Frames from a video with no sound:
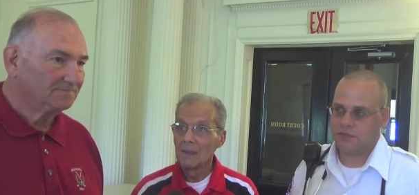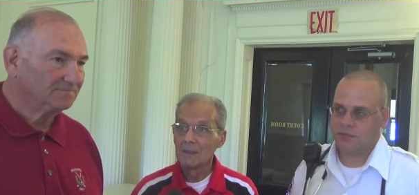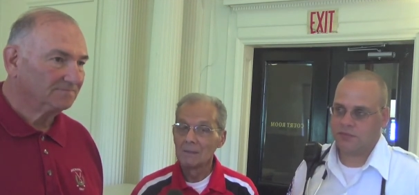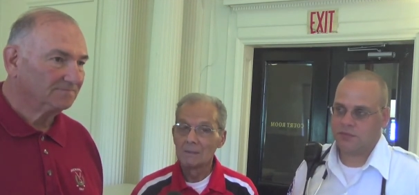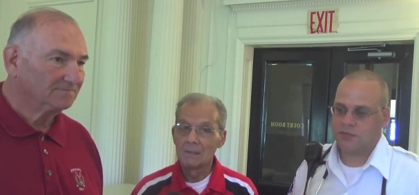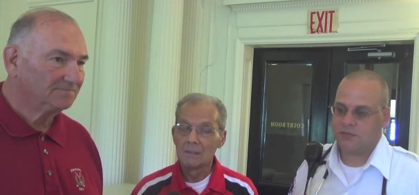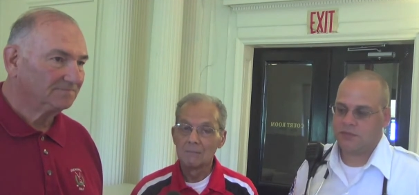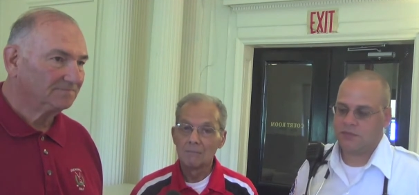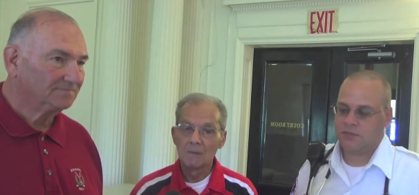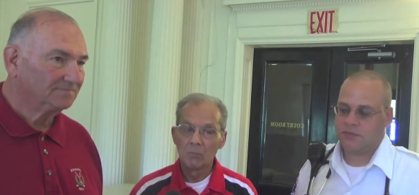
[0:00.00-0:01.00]
Speaker 1: And
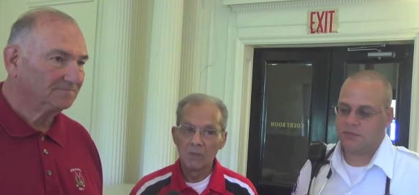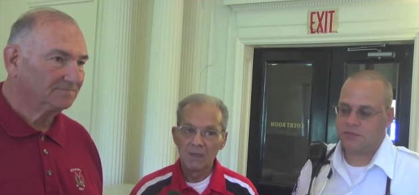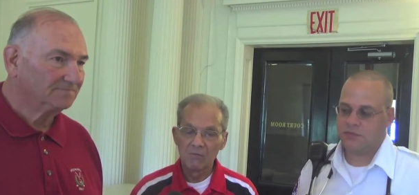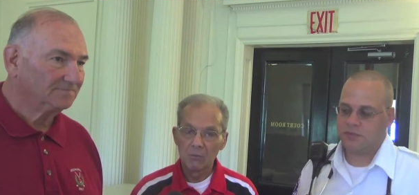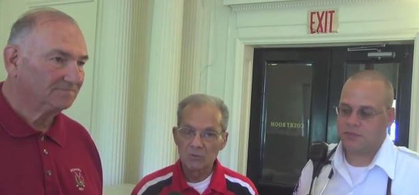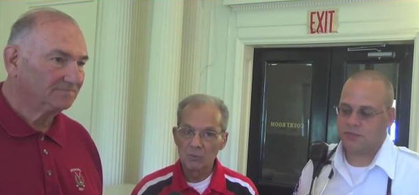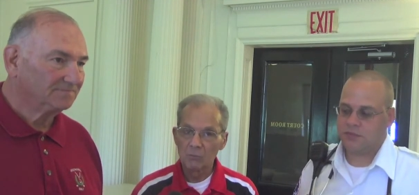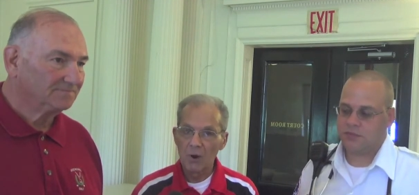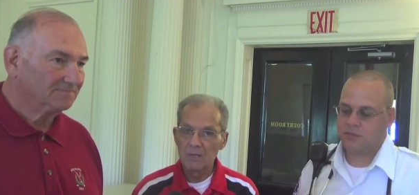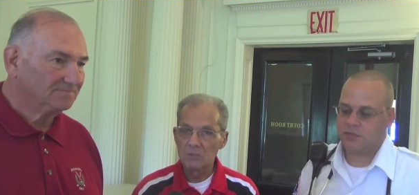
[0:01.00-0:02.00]
um, we have also
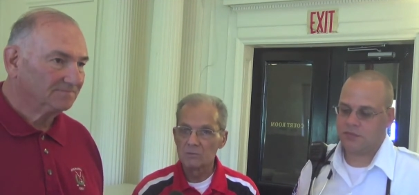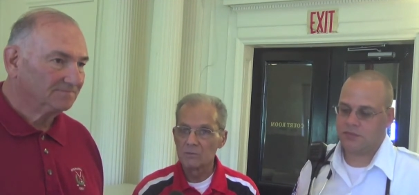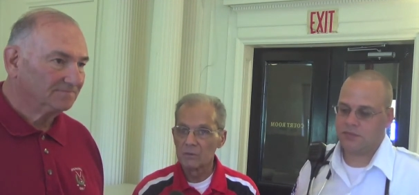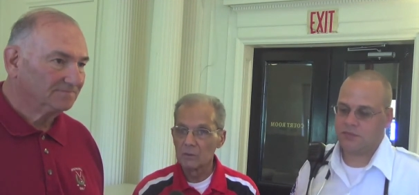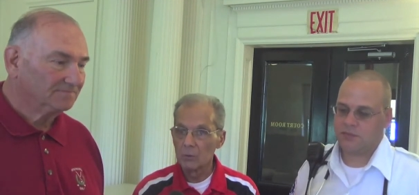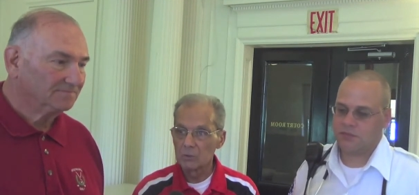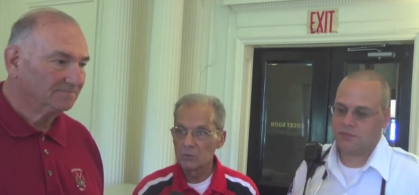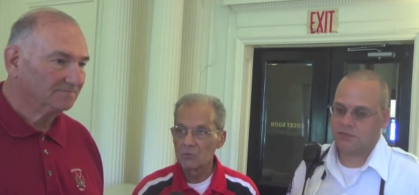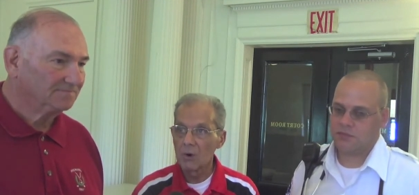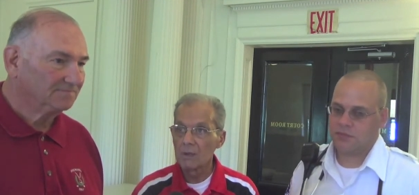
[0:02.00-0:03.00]
prizes for the
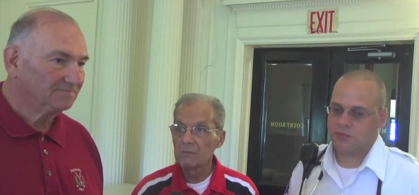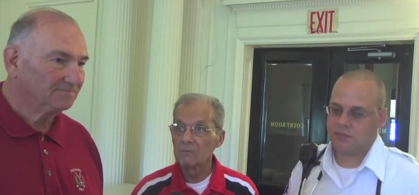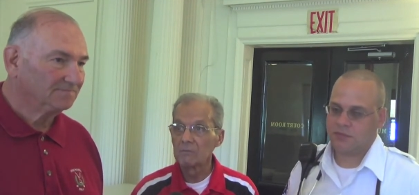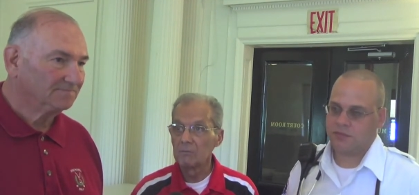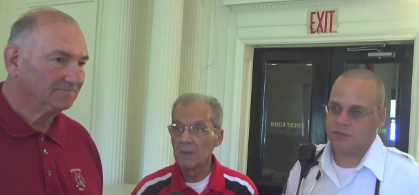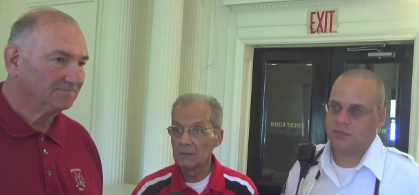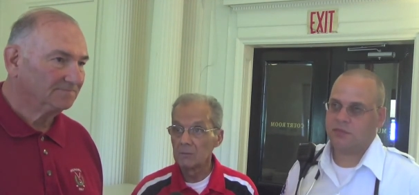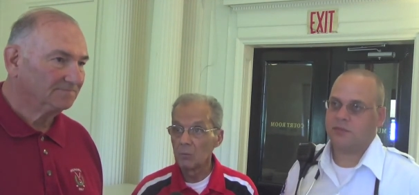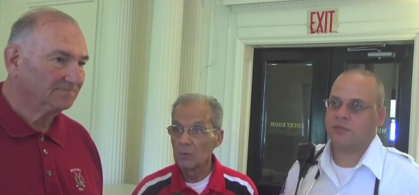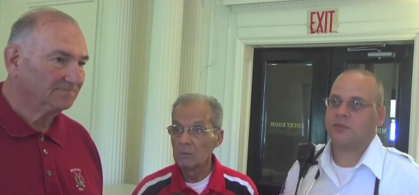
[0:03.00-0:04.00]
longest drive, men
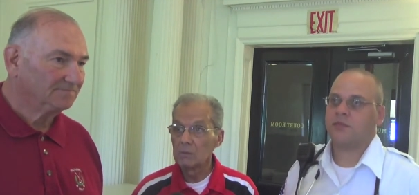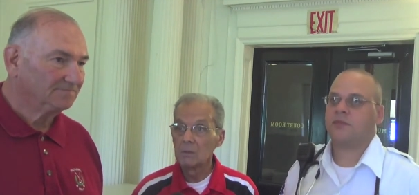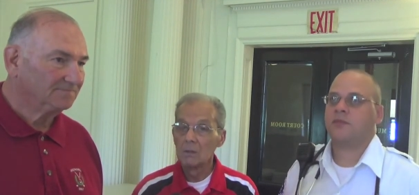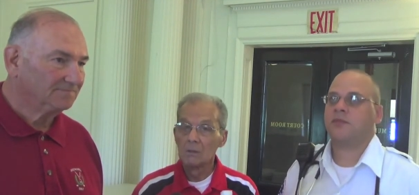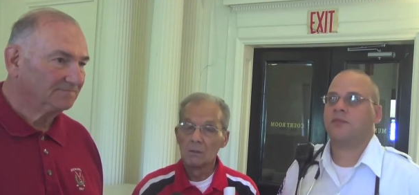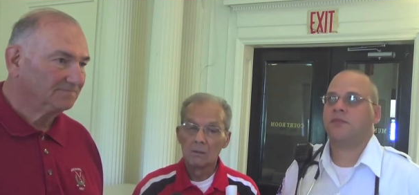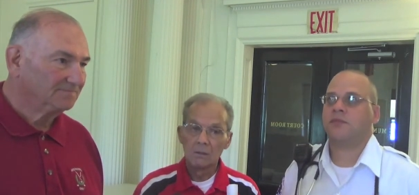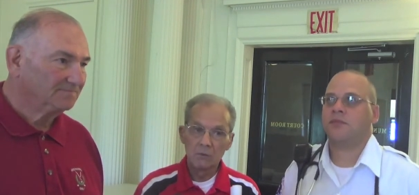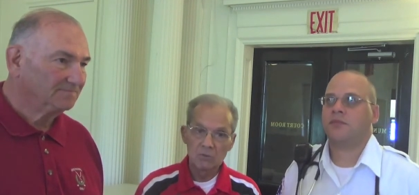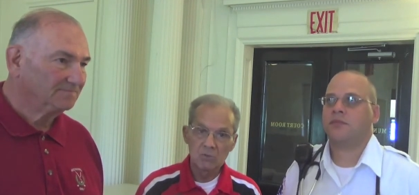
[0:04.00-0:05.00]
and women,
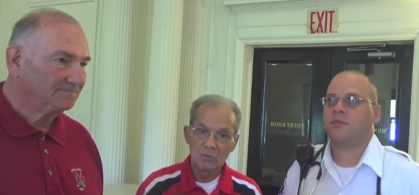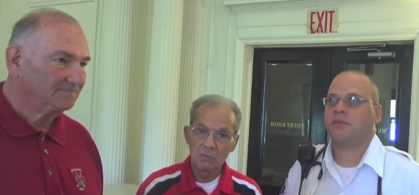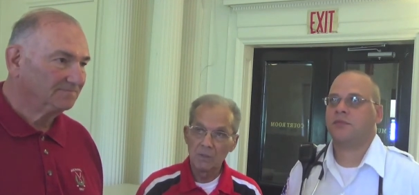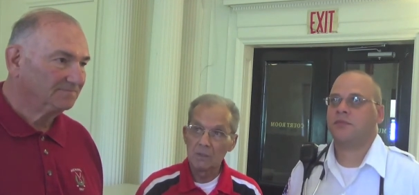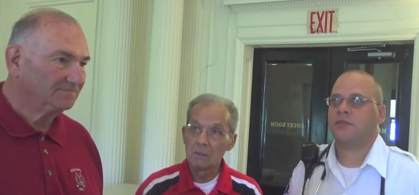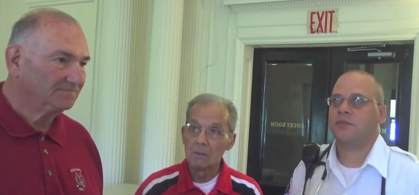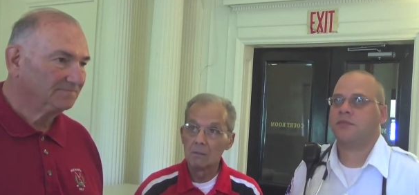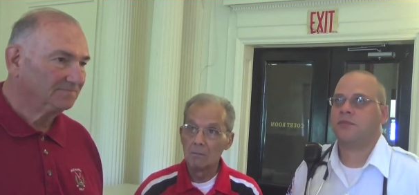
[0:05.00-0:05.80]
nearest to the pin,